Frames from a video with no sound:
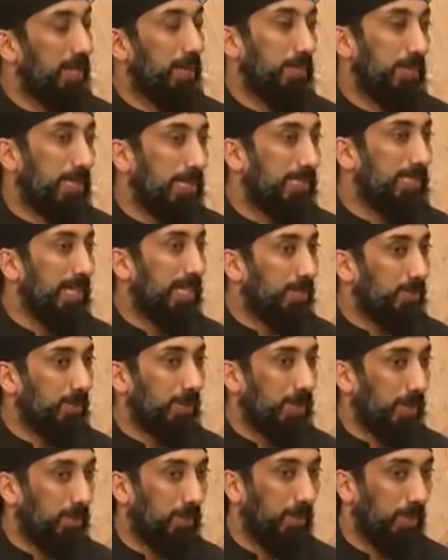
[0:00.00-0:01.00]
Because that's
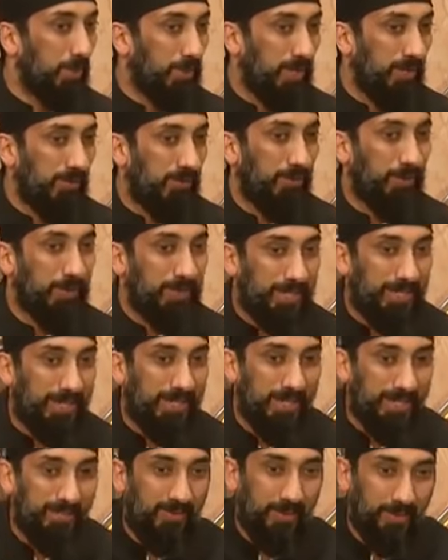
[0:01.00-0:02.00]
what they were looking for. They
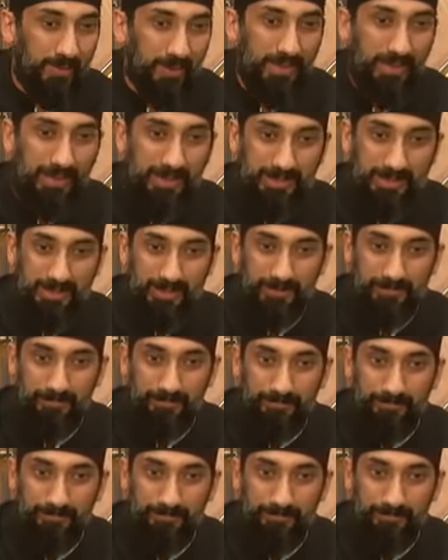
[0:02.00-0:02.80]
didn't even realize it.